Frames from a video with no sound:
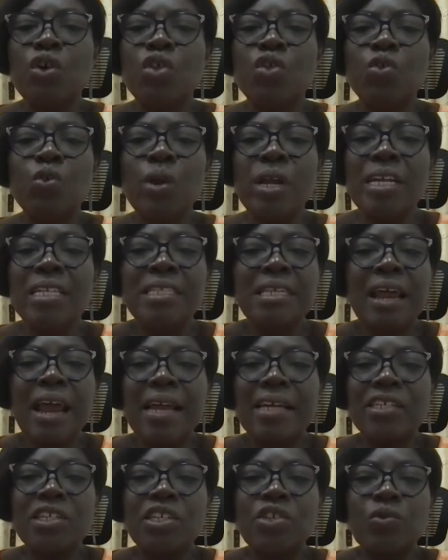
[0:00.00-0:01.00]
through
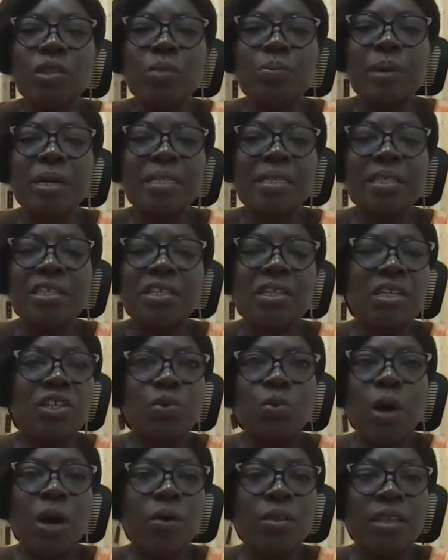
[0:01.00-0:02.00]
interactions with practitioners
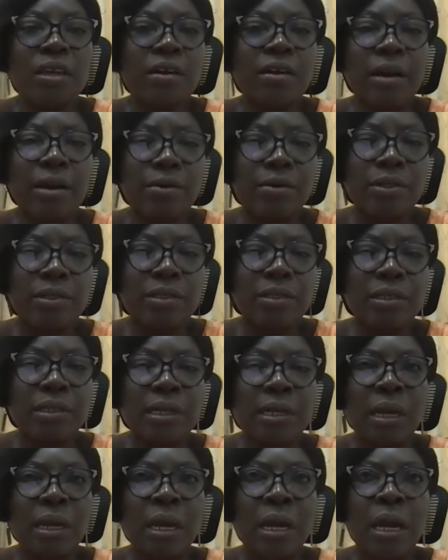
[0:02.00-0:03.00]
who are on the ground.
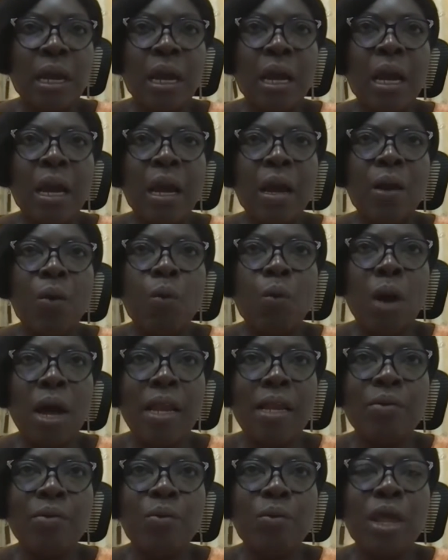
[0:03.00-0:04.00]

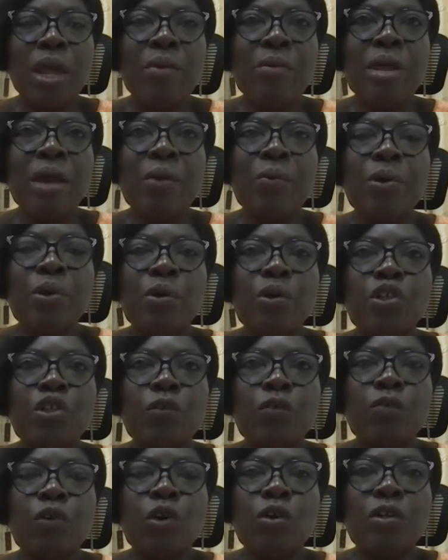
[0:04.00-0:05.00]
One area we also
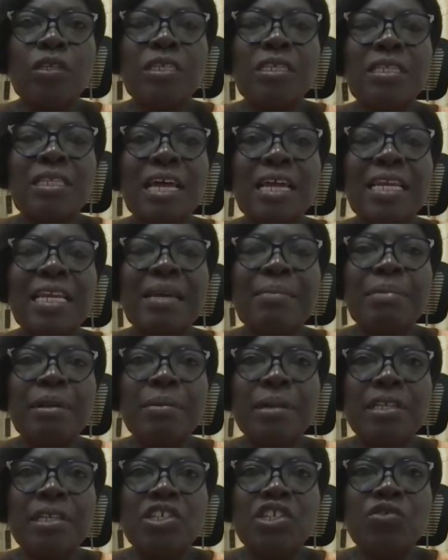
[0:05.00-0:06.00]
focus is that
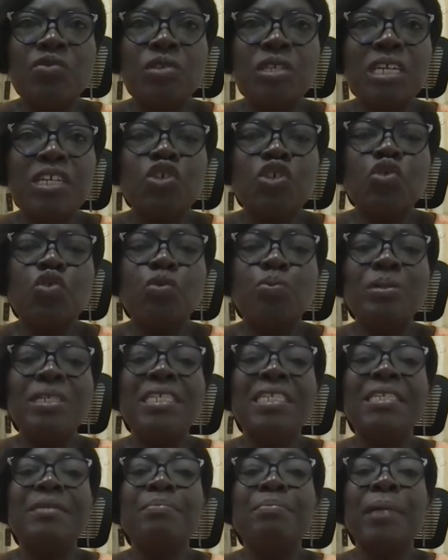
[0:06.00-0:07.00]
implementation research should be
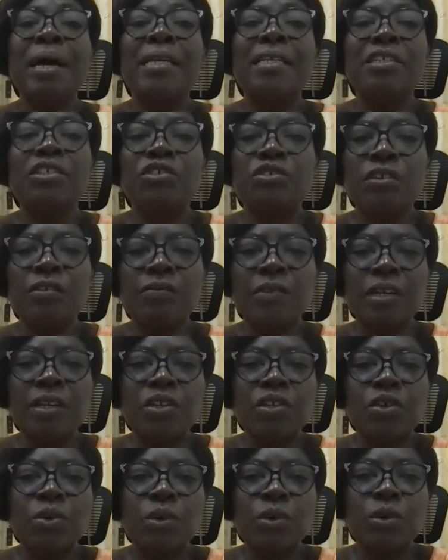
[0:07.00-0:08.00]
demand driven.
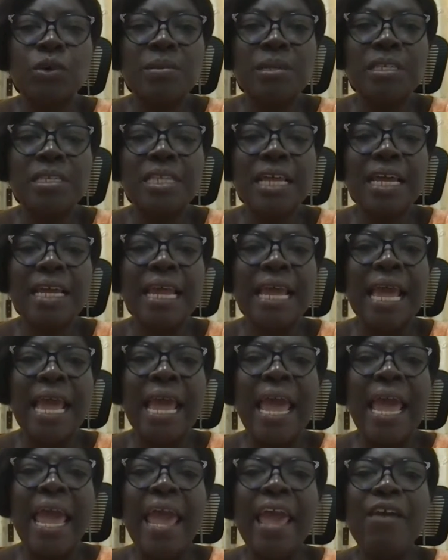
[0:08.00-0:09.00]
So it means that
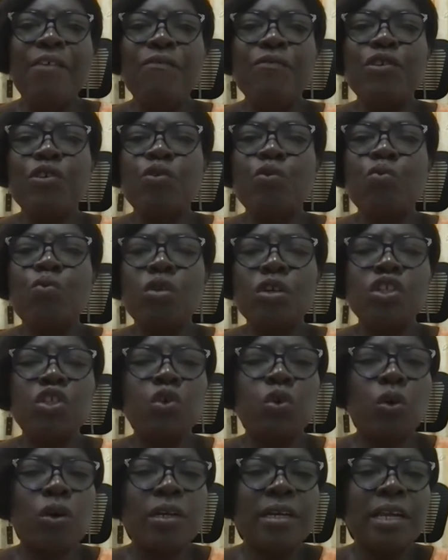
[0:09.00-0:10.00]
if you want
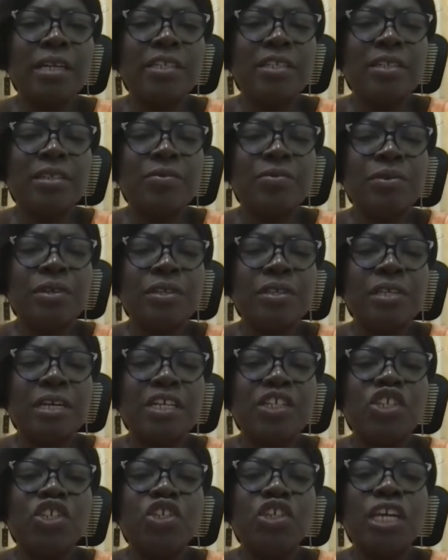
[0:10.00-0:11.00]
to conduct
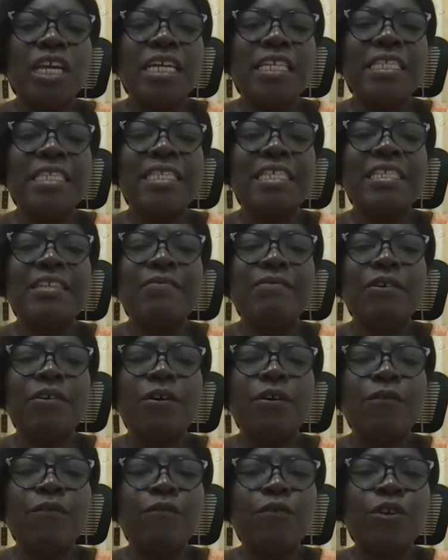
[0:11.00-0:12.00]
research, it's
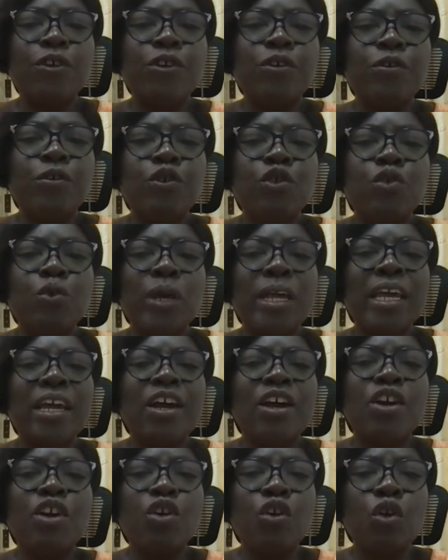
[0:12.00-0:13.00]
difficult for you to
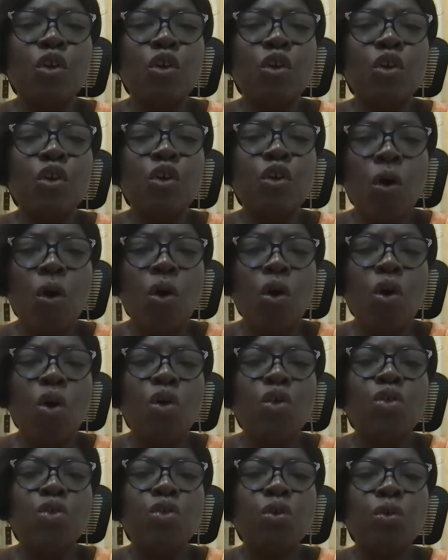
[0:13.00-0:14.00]
ignore
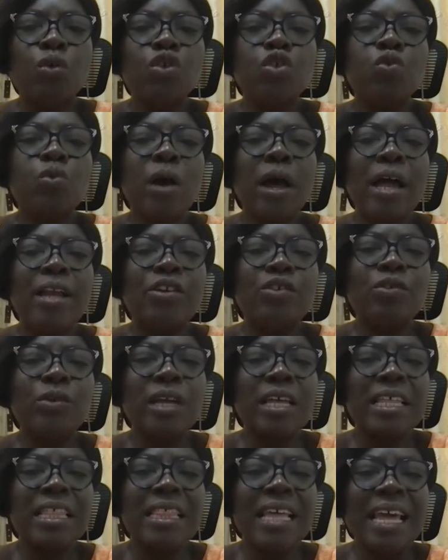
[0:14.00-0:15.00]
those who are
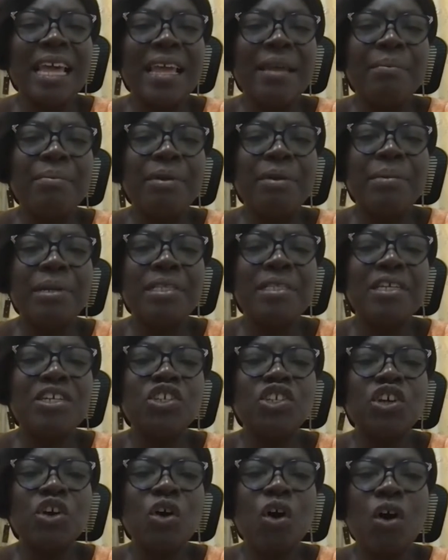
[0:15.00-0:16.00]
doing the
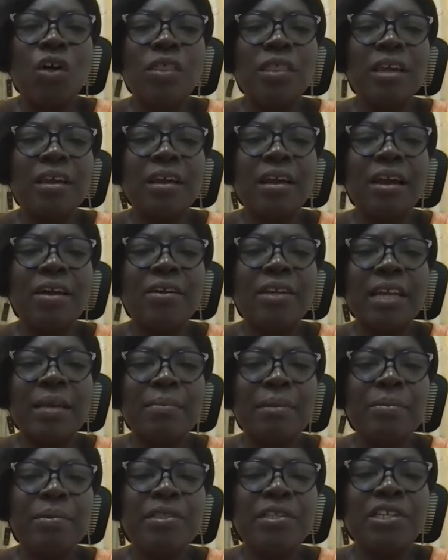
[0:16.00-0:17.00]
implementation on the ground, the
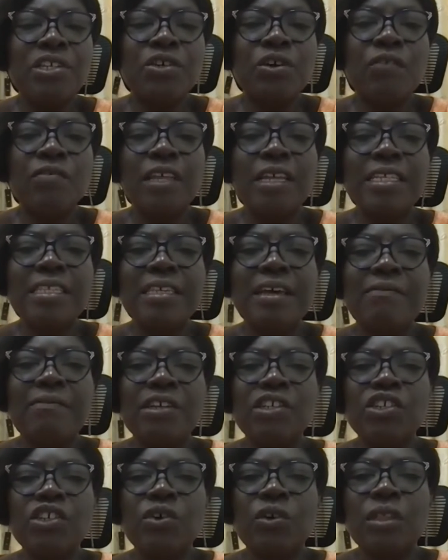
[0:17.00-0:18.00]
implementation of the
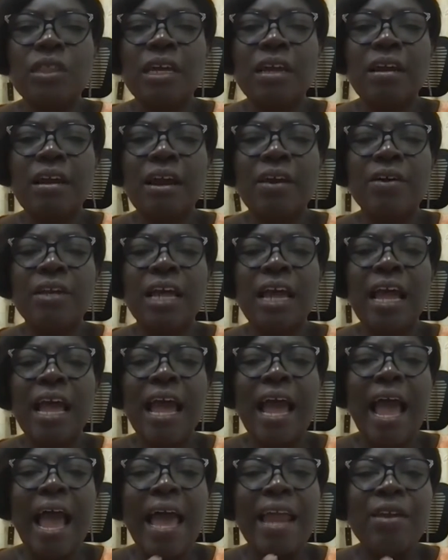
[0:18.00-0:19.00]
intervention on the ground.
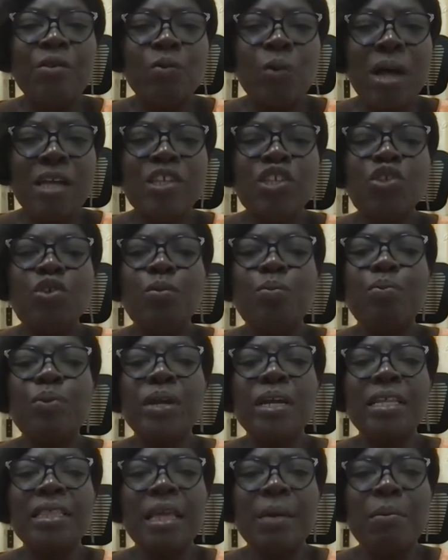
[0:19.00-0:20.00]
And once you
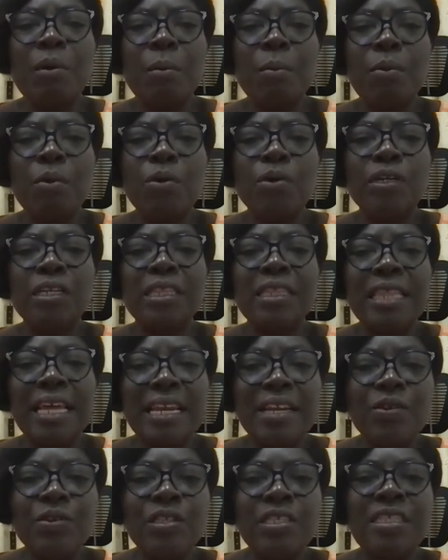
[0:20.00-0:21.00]
bring them aboard,
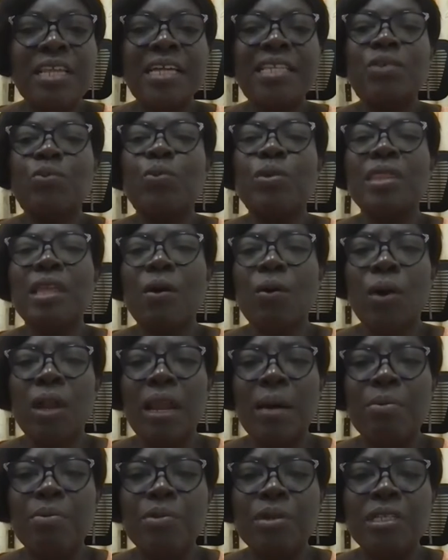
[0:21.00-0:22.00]
then you start with the
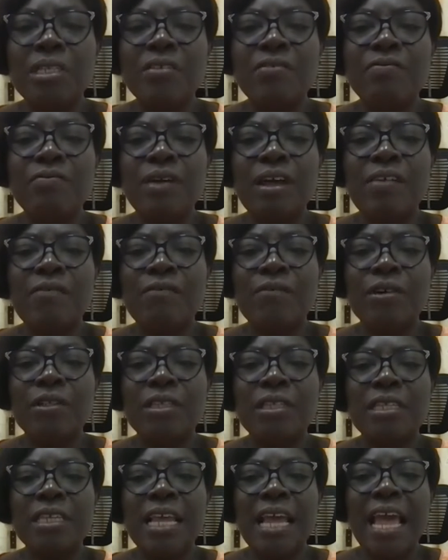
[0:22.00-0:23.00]
collaborative
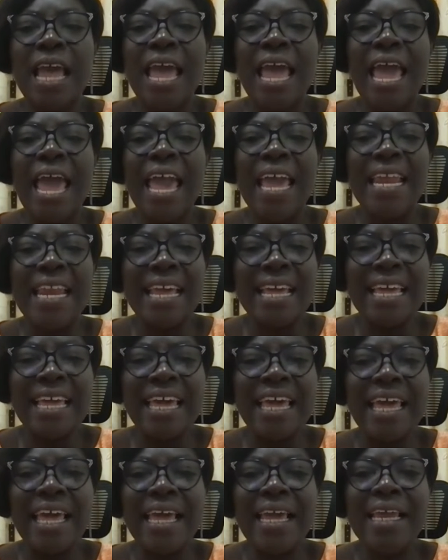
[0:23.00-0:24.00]
efforts. And
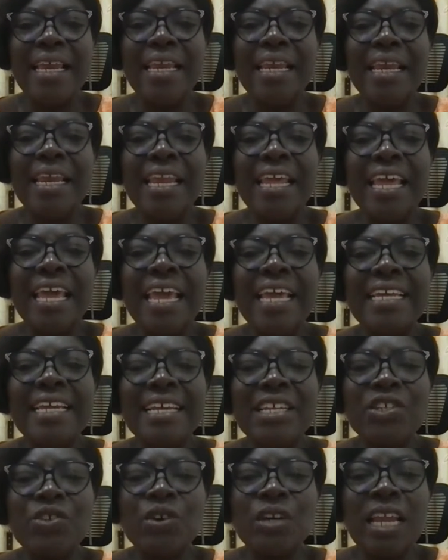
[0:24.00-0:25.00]
again, it
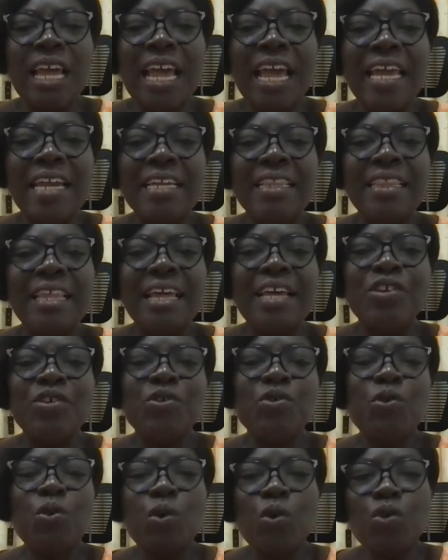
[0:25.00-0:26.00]
does not end there.
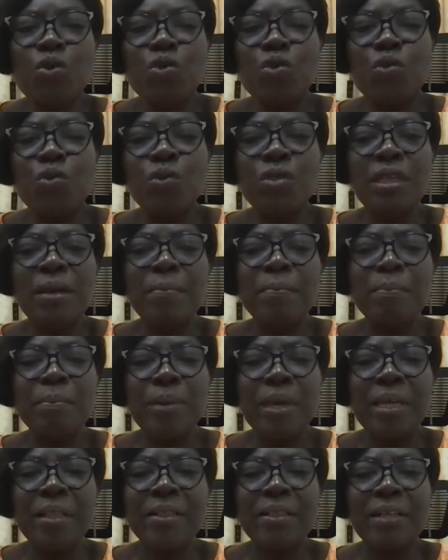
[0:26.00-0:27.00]
You go through the
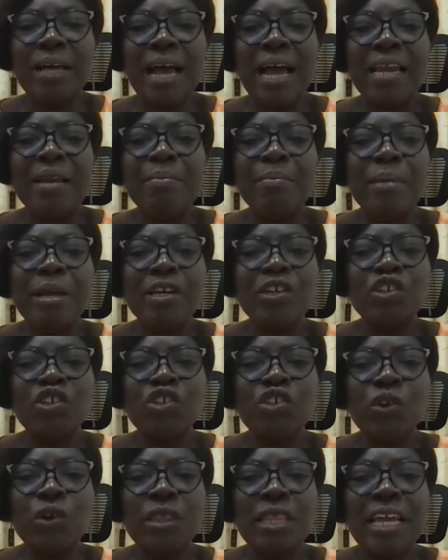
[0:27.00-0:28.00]
mill and make
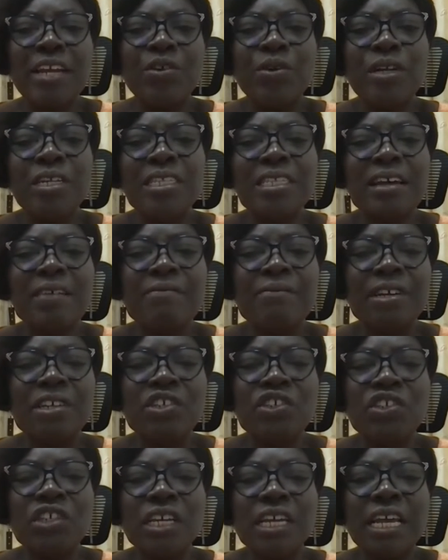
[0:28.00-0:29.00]
sure that your
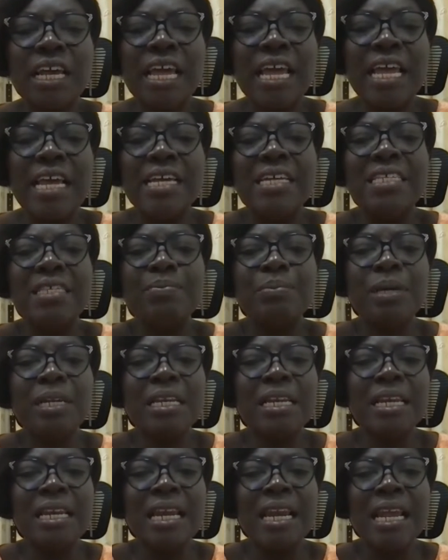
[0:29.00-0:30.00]
intervention is
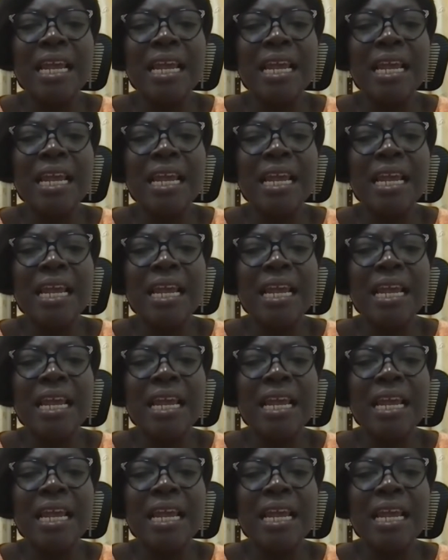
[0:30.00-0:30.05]
being